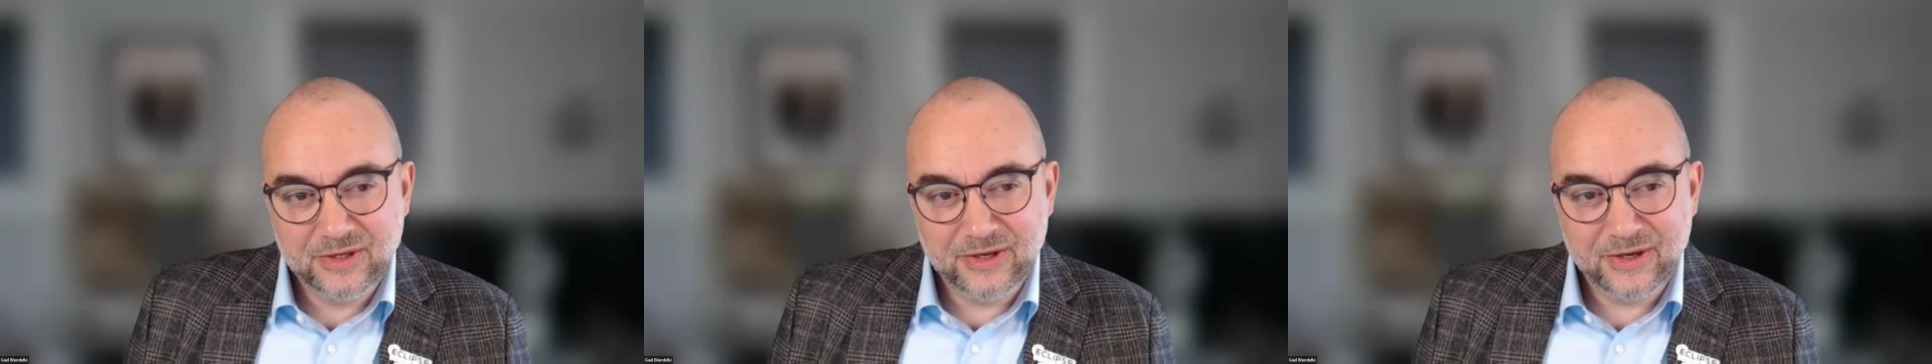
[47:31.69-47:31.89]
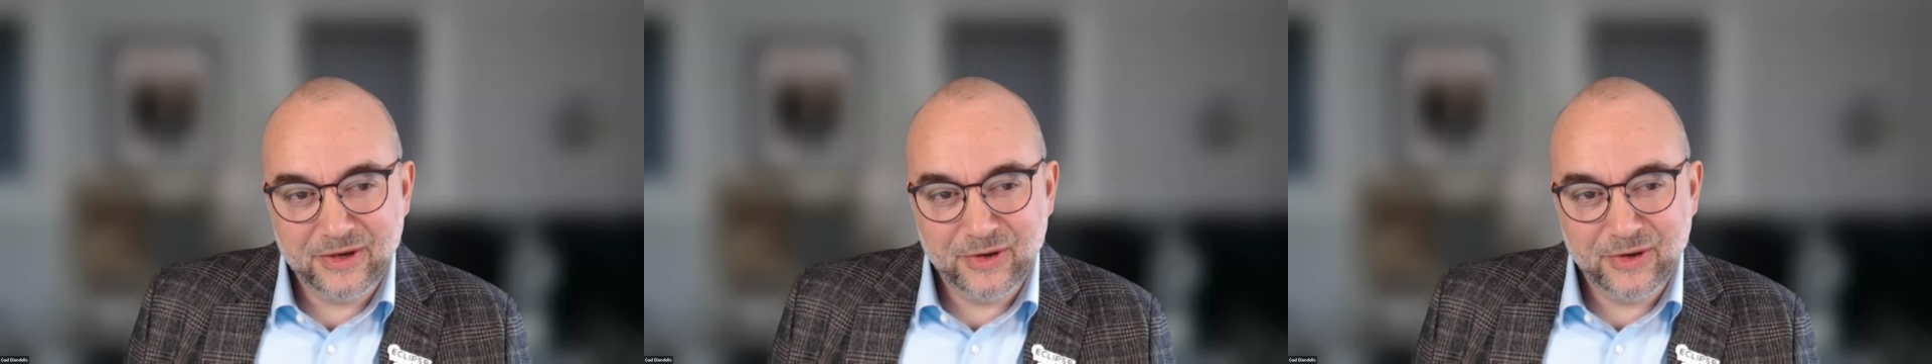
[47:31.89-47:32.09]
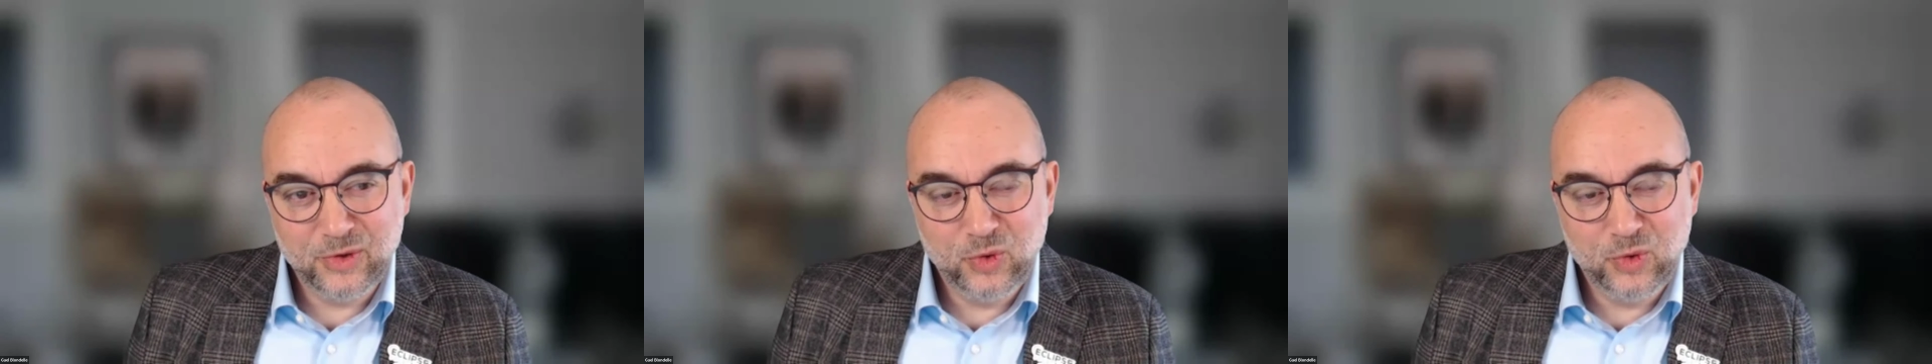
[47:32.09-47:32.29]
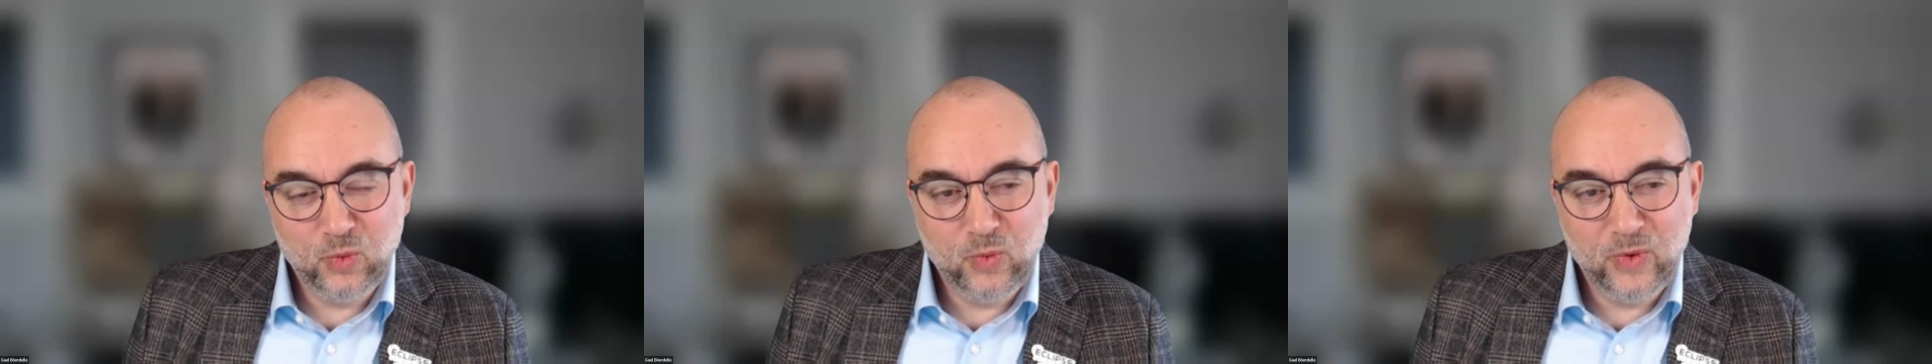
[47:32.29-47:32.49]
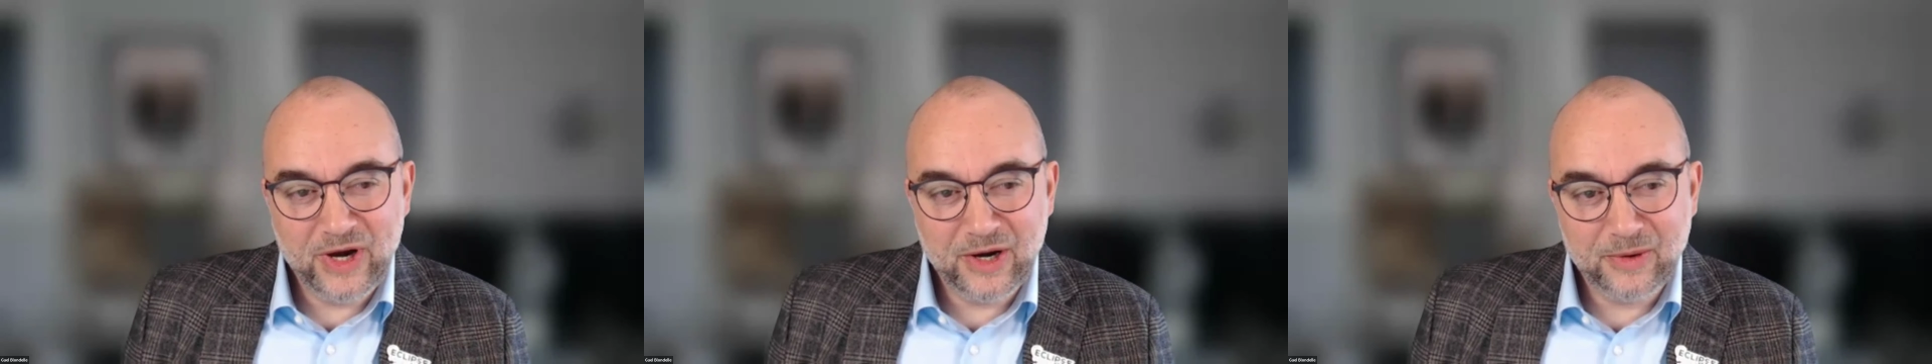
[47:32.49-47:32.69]

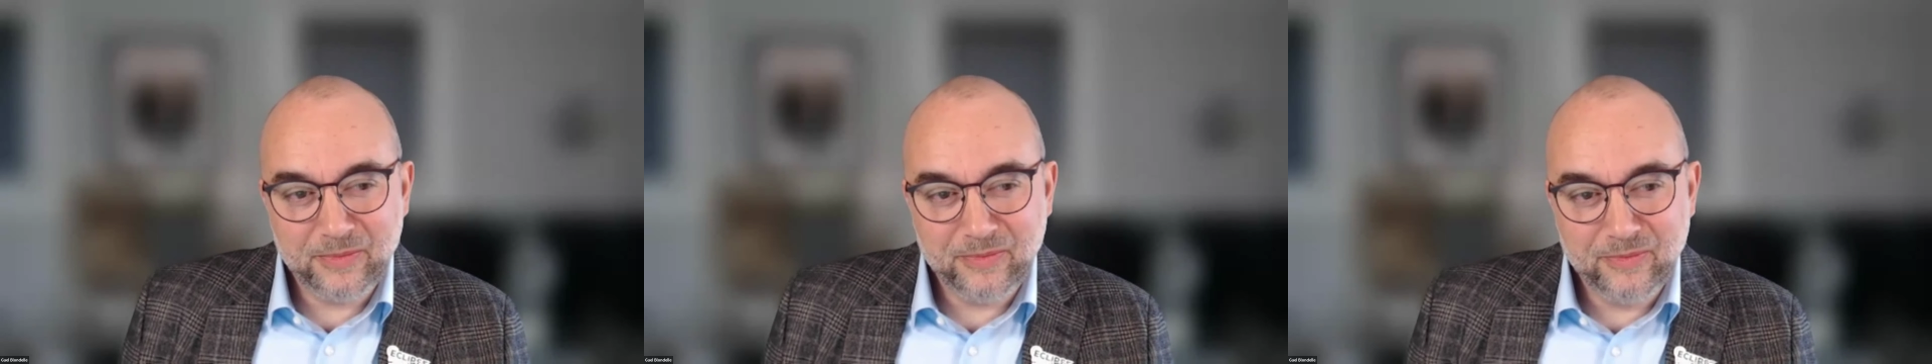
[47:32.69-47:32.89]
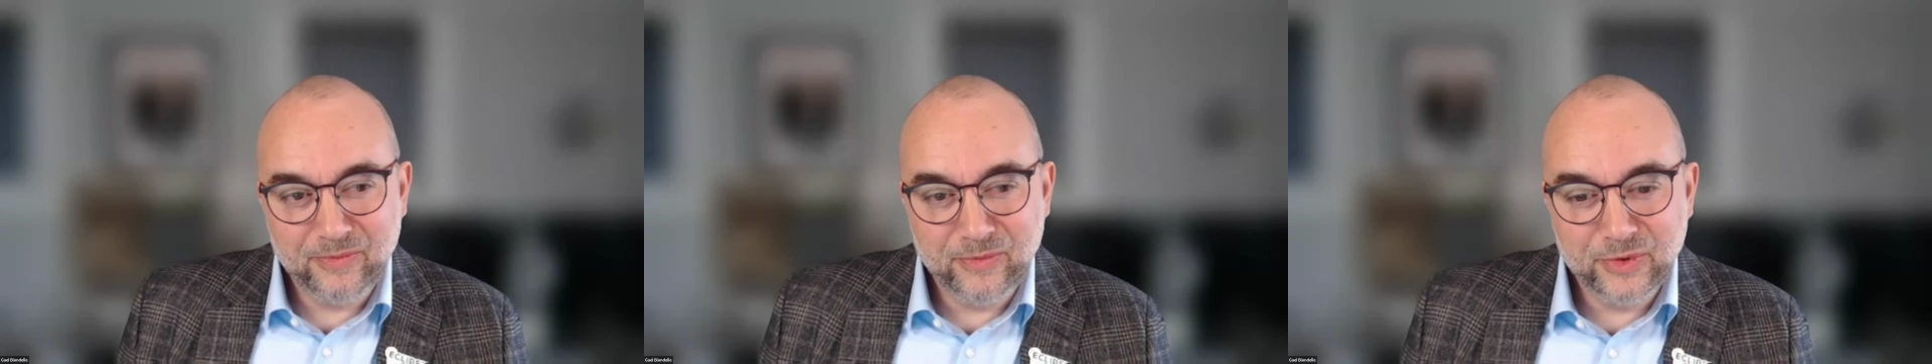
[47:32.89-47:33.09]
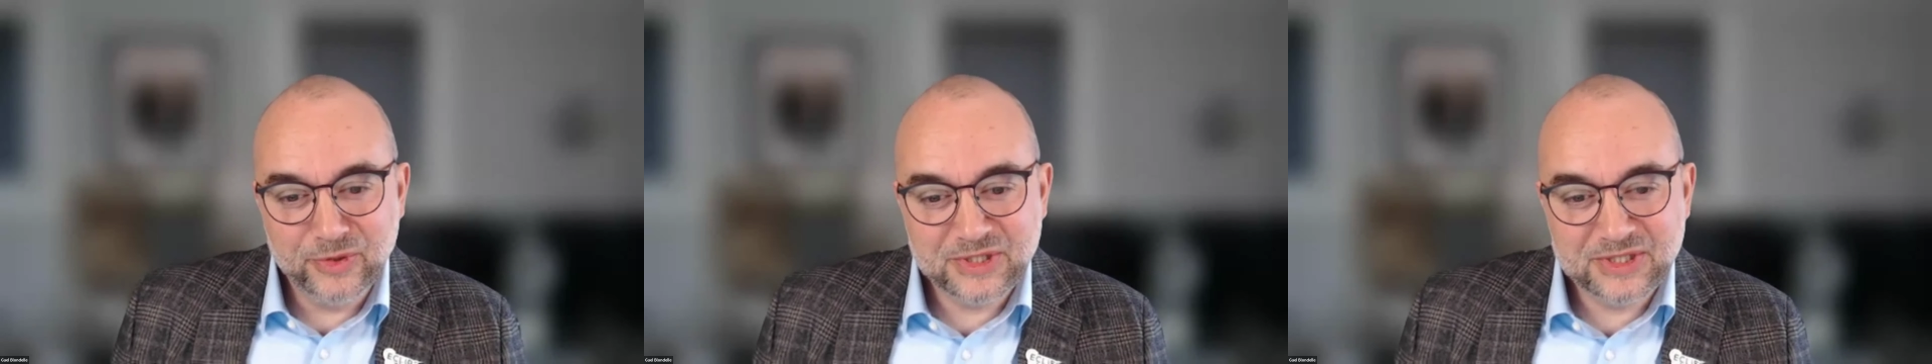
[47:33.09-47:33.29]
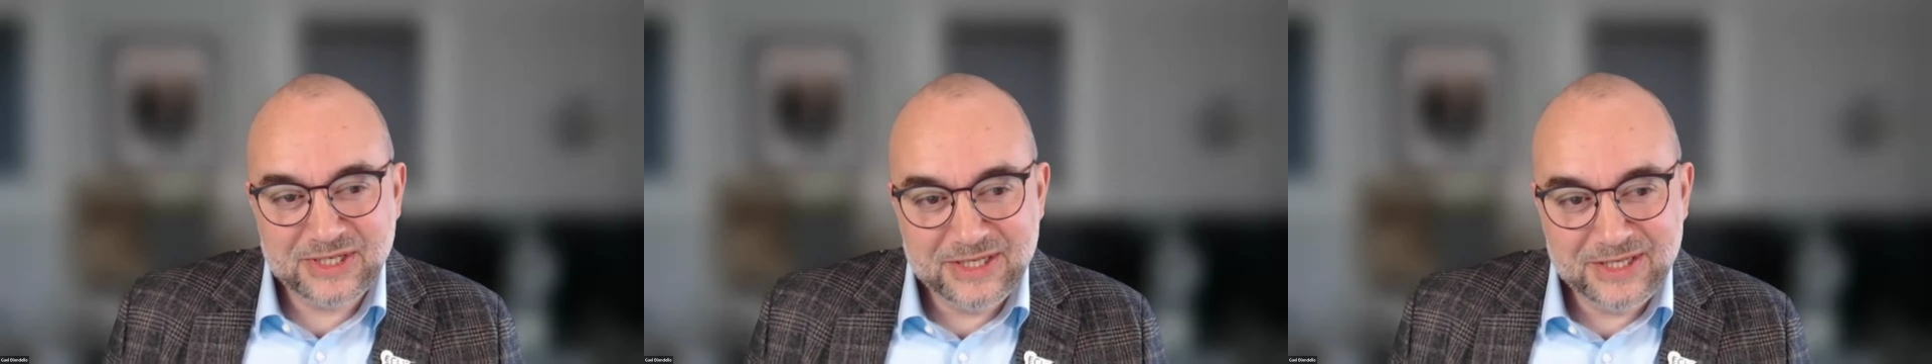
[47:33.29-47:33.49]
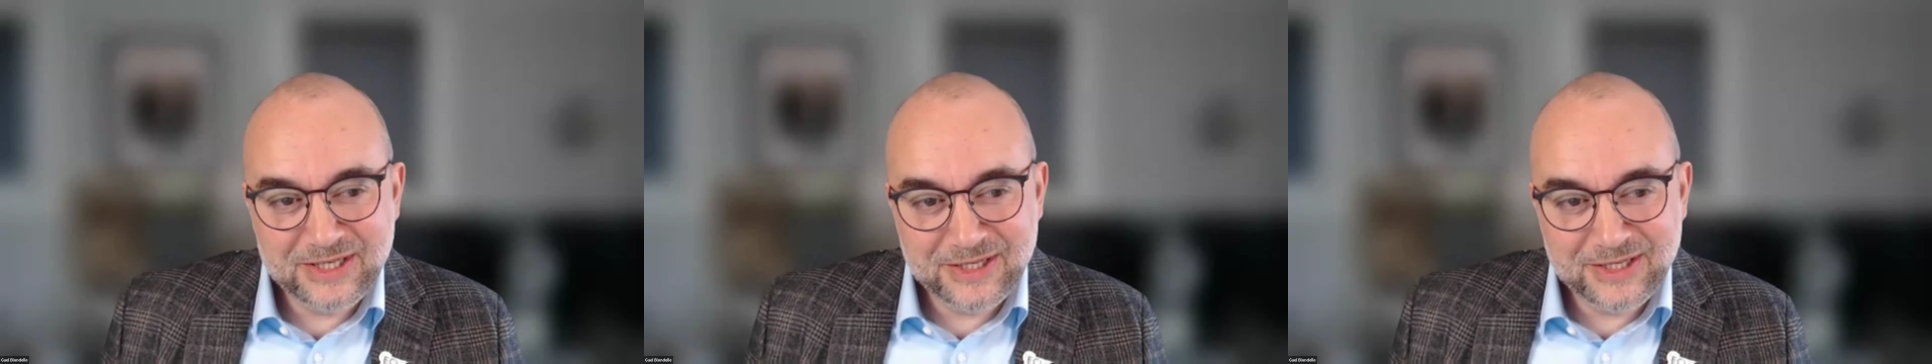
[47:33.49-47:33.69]
you were
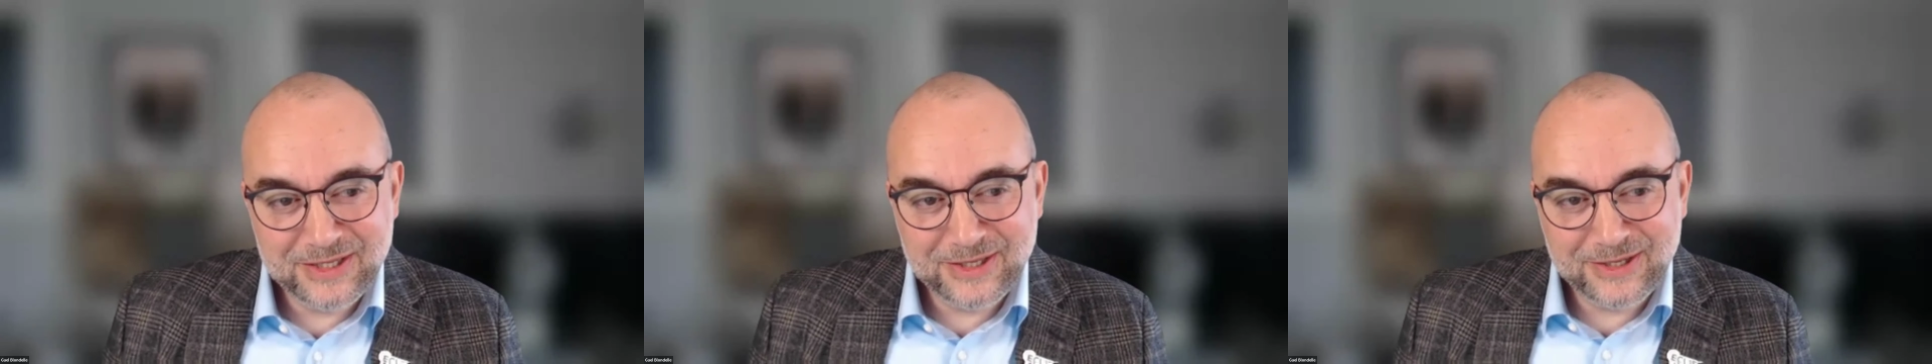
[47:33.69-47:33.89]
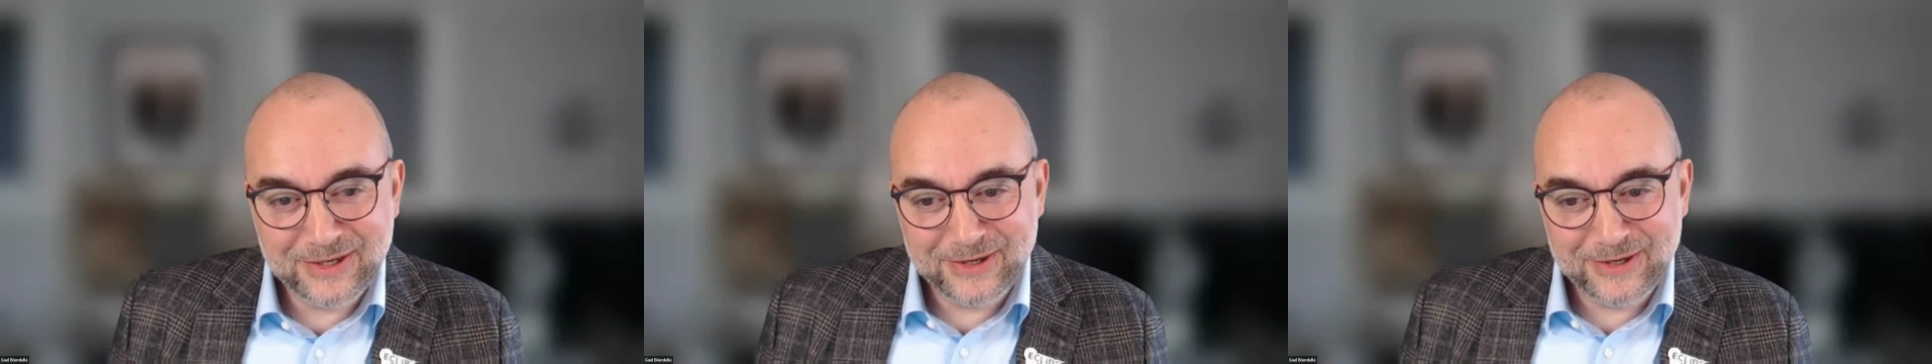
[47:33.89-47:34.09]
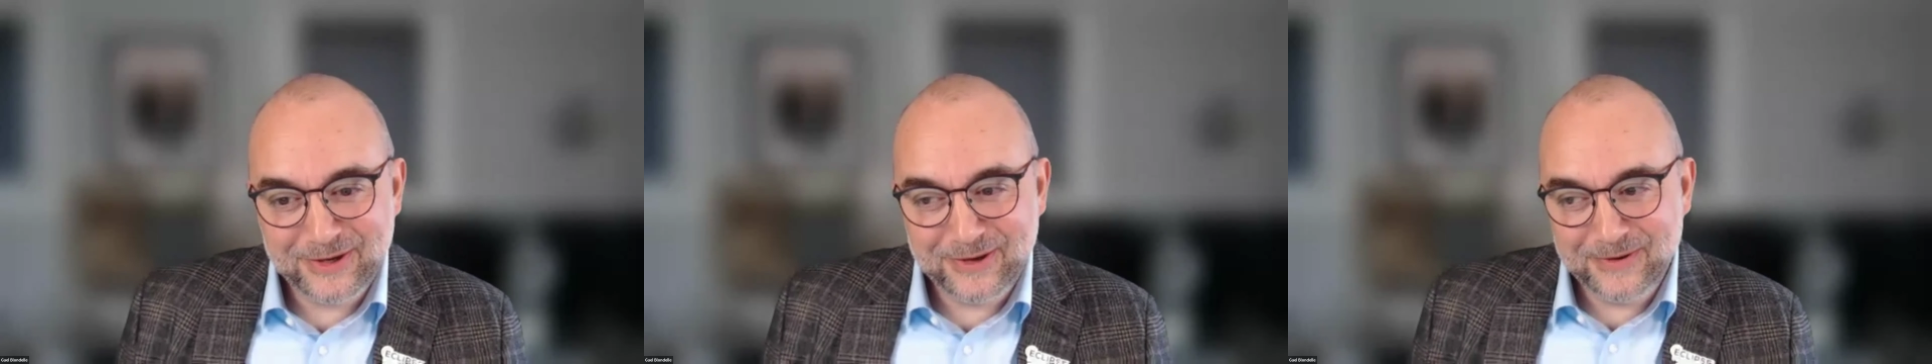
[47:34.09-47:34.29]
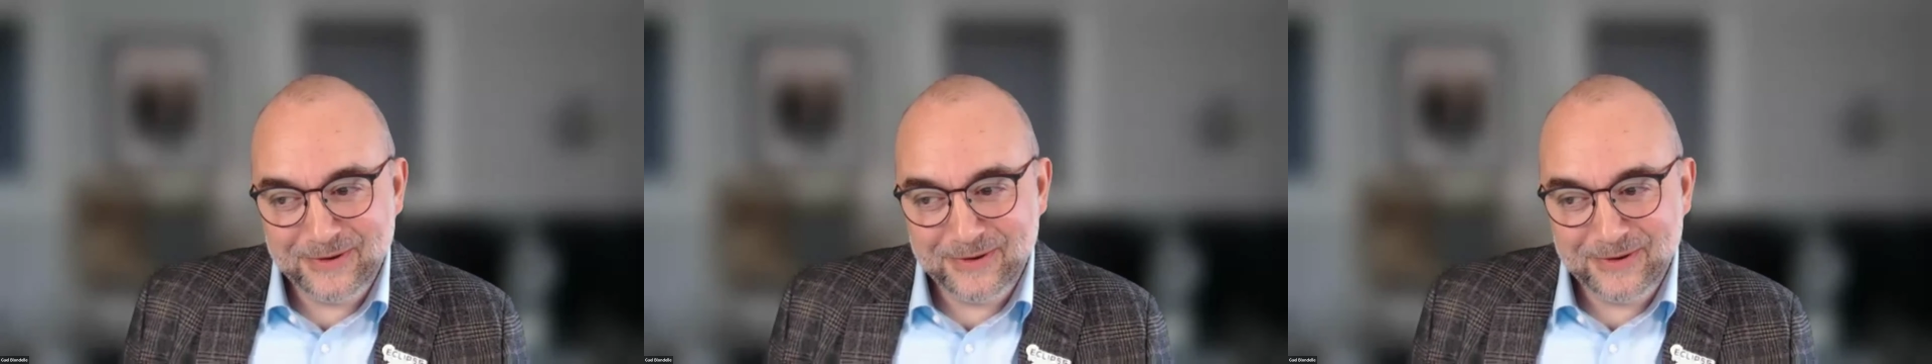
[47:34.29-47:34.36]
mostly